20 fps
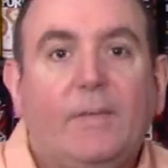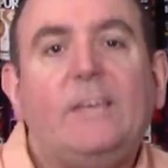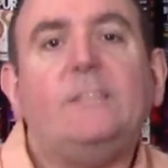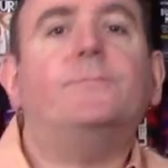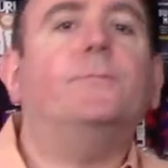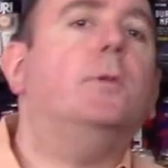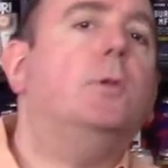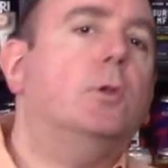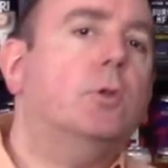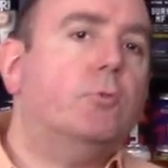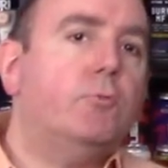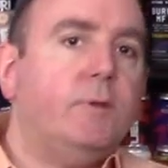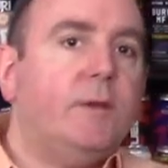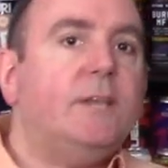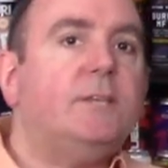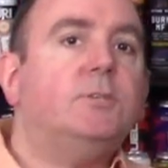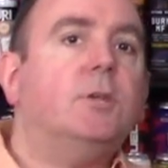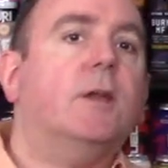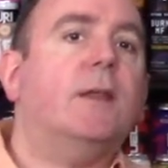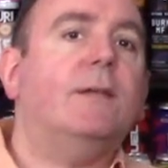As for your
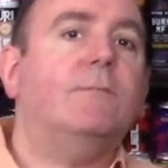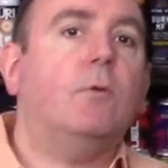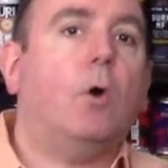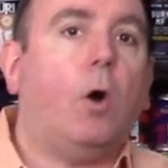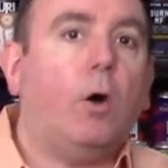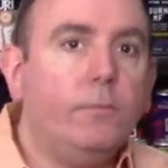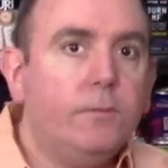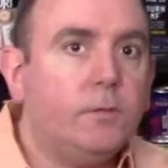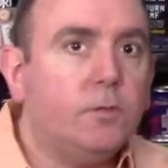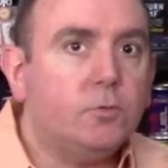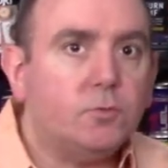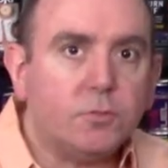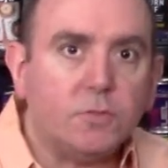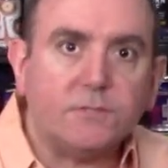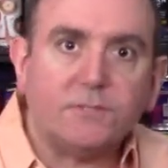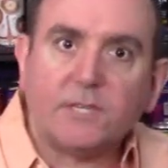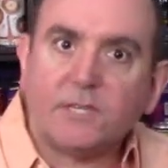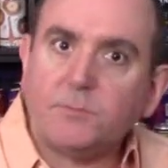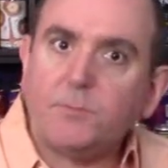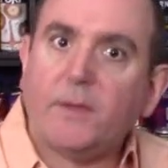ingredients, you're going to have all the usual
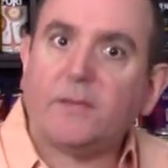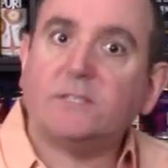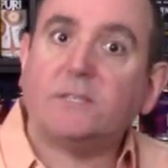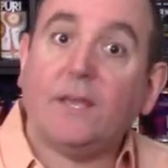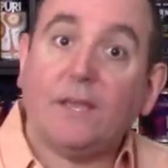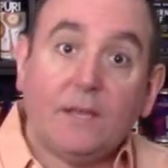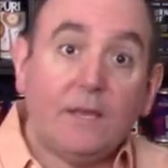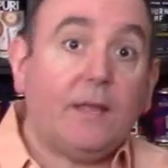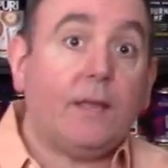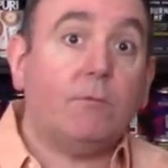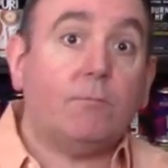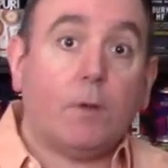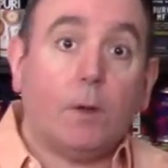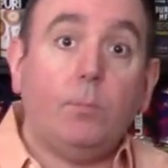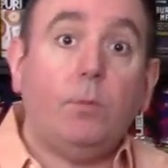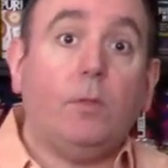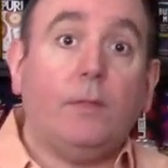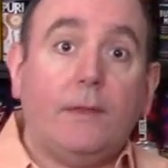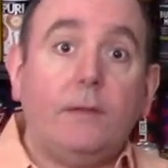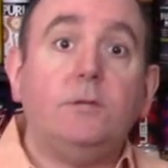suspects in a Red
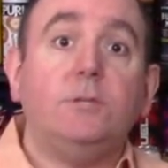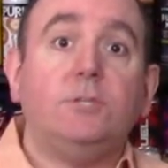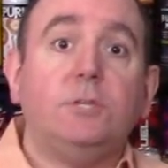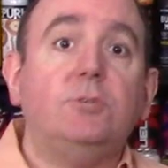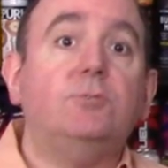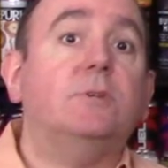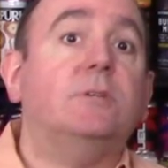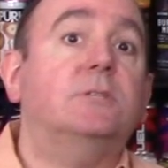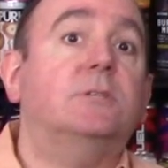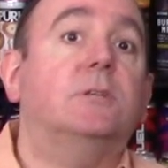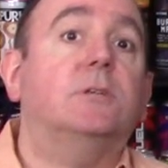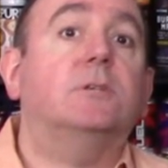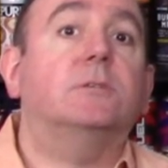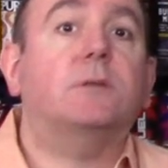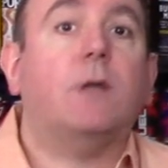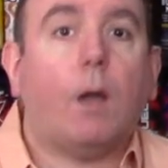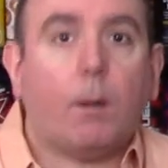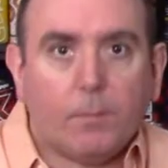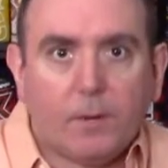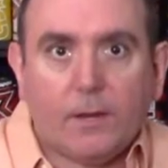Bull energy drink, such as
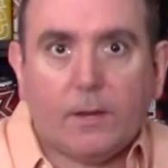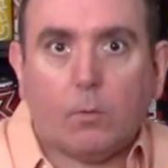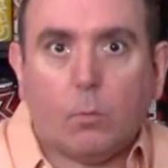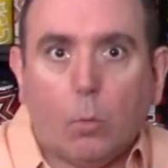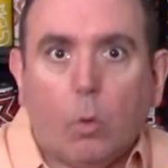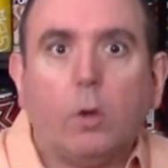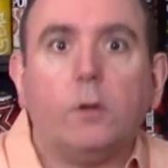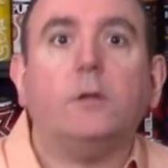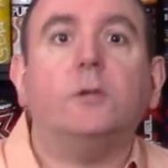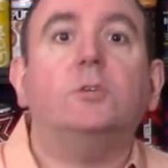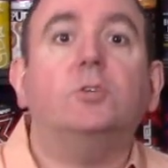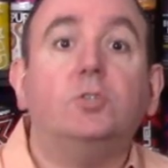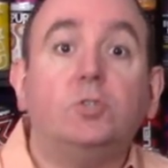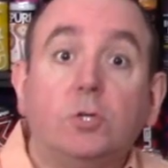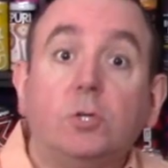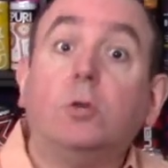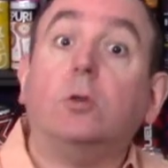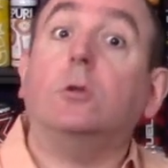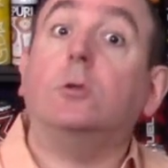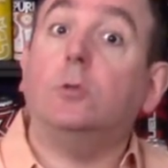carbonated water,
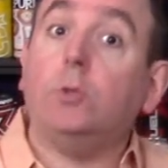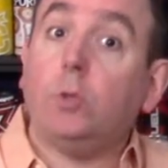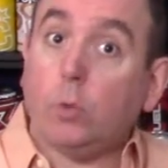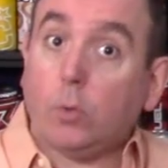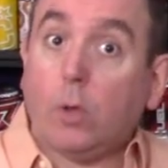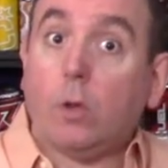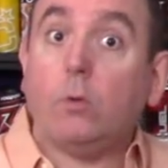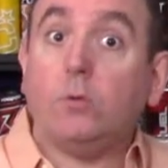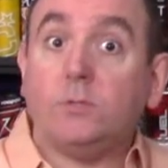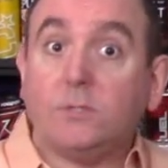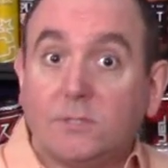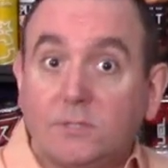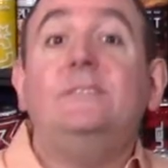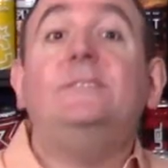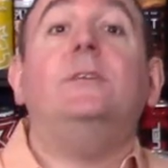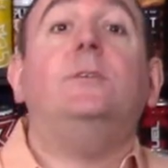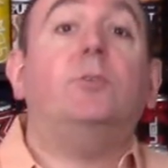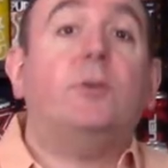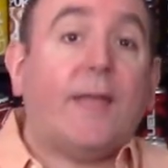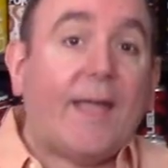sugar, glucose,
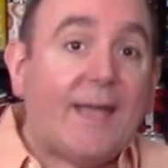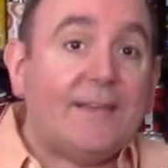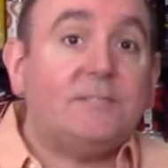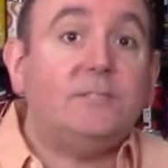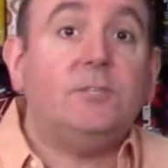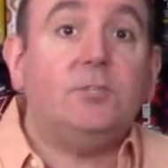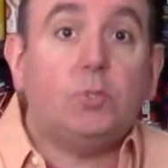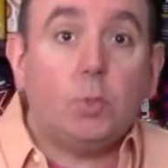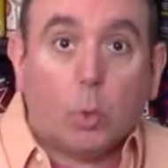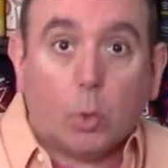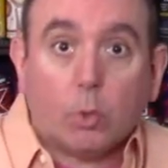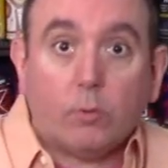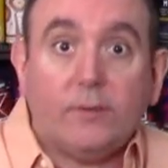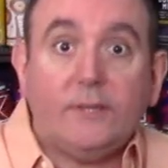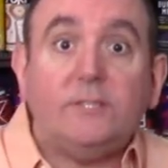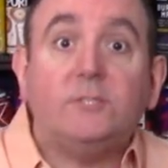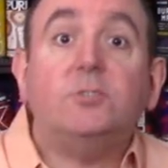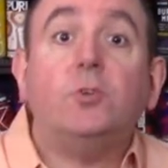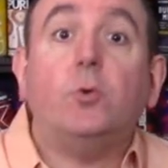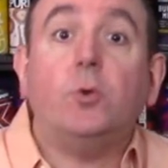citric acid,
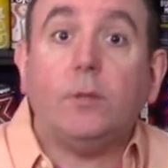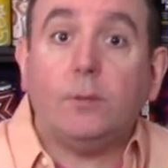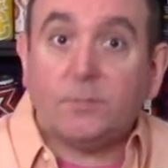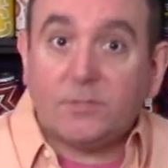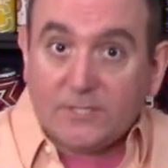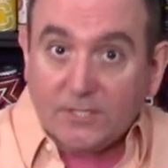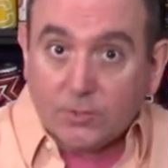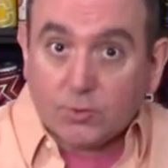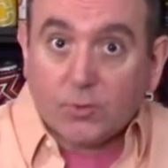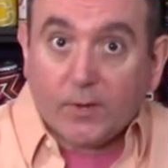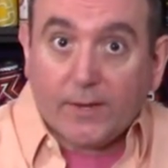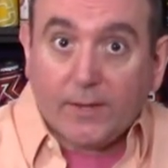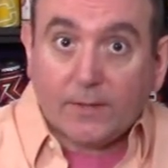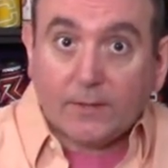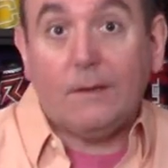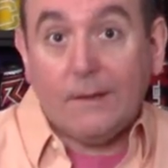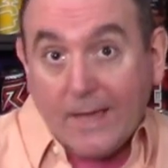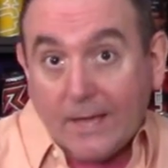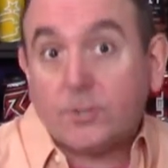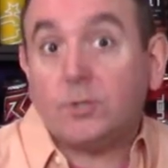taurine, sodium citrate,
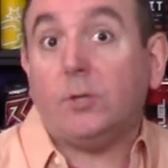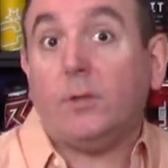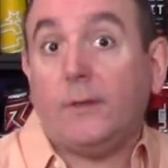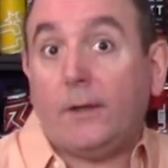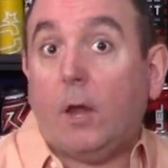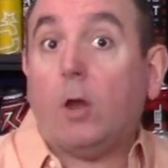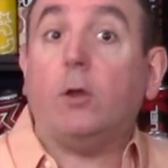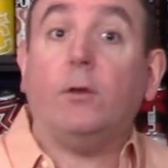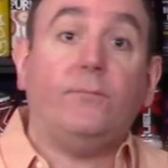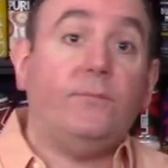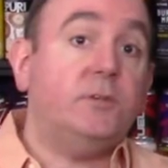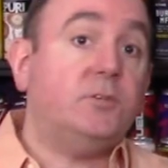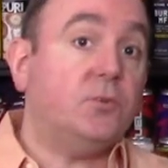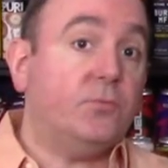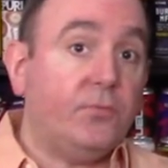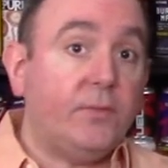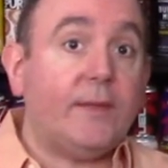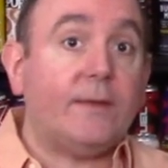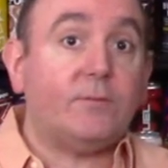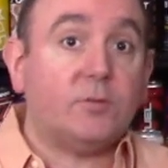natural and artificial
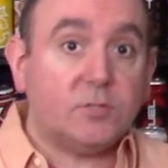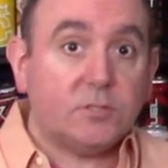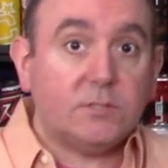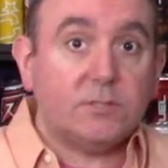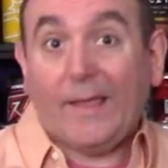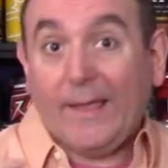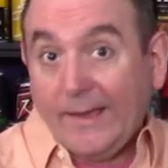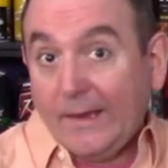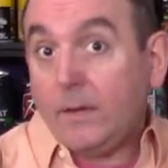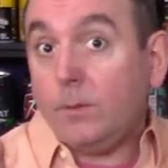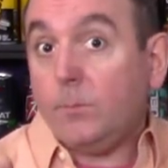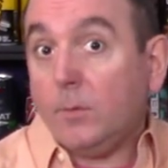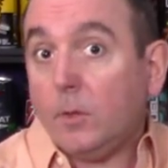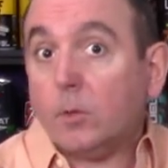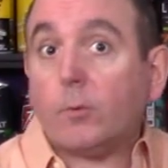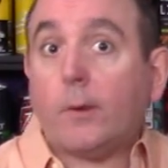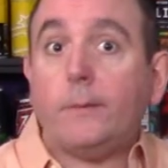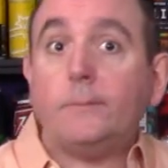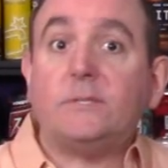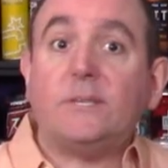flavors, 80
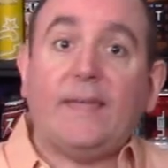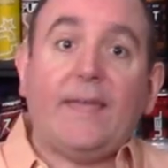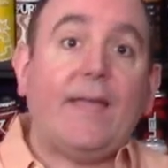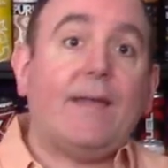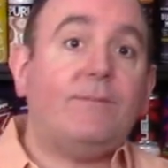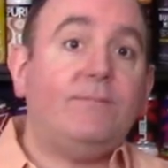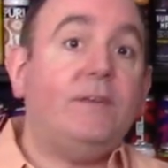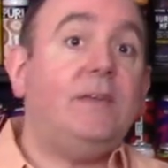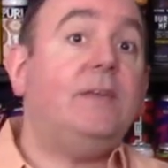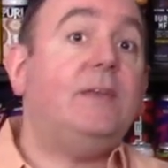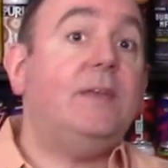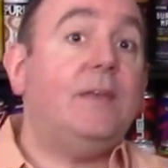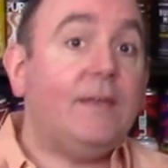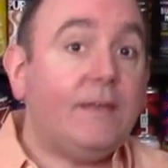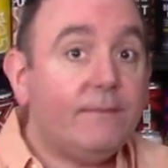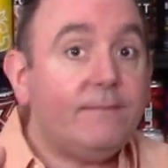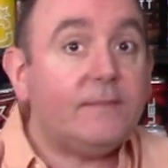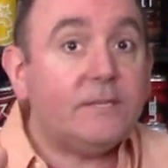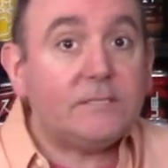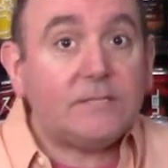milligrams of caffeine
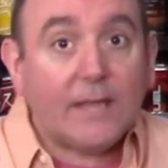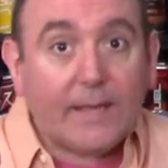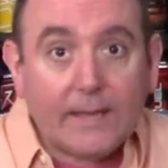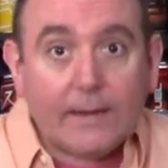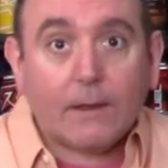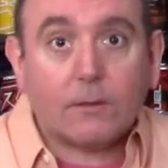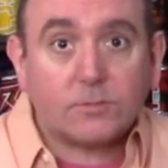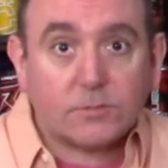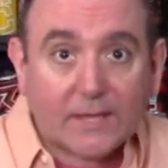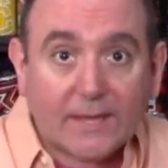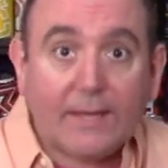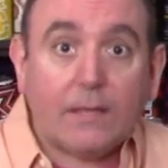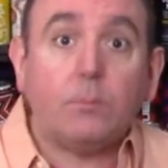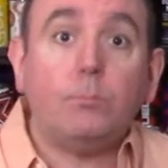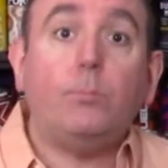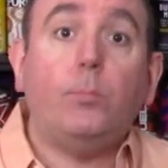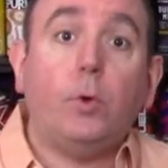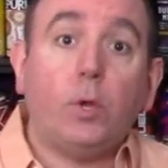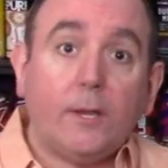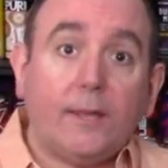in this 8-ounce can,
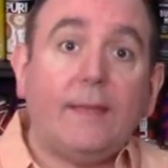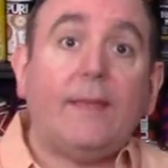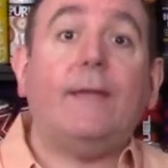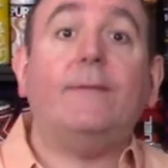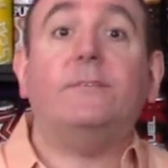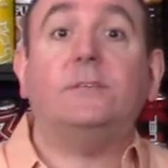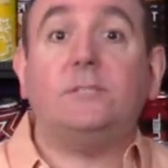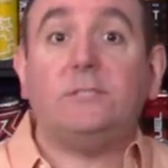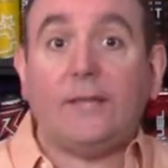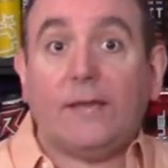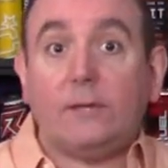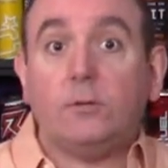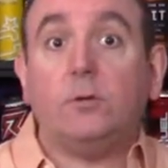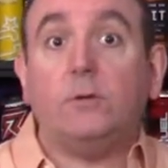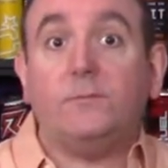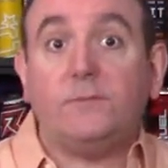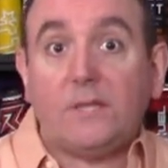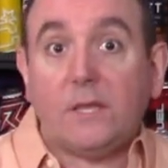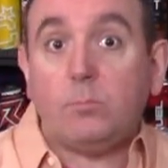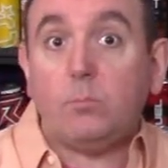putting it at the standard
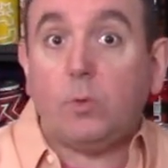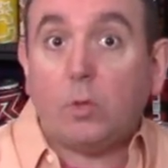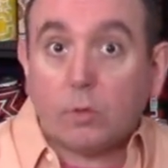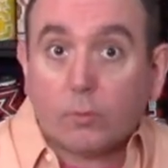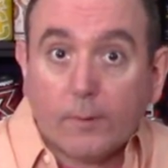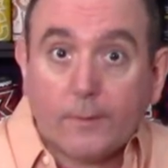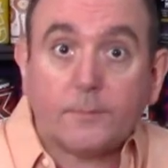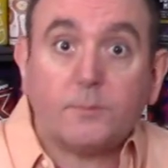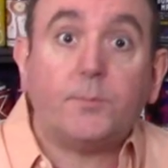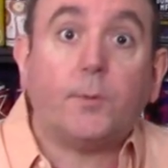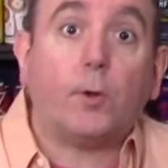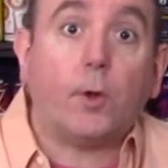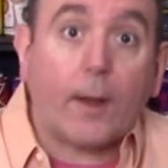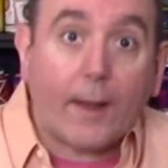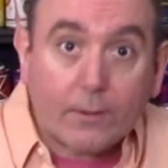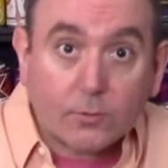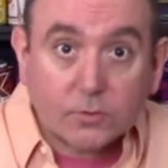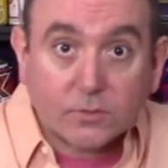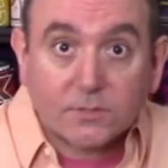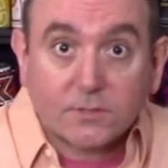of 10 milligrams per
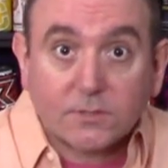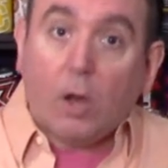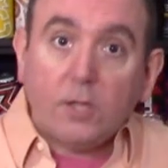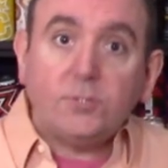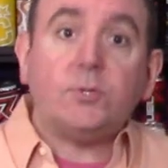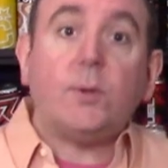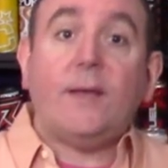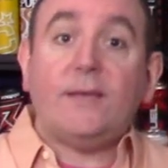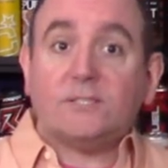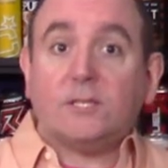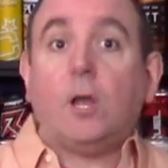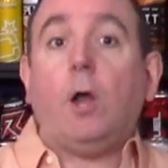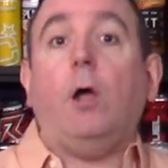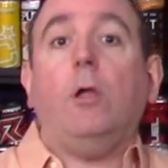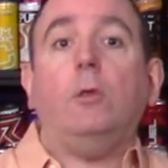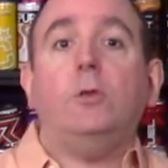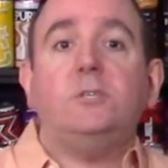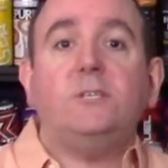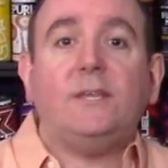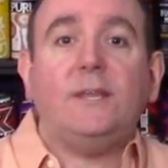ounce. Also has
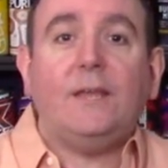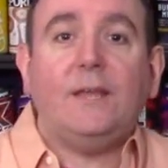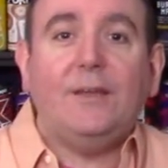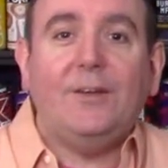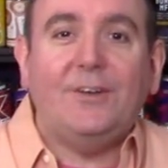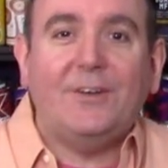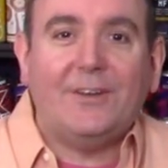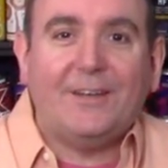colors in it.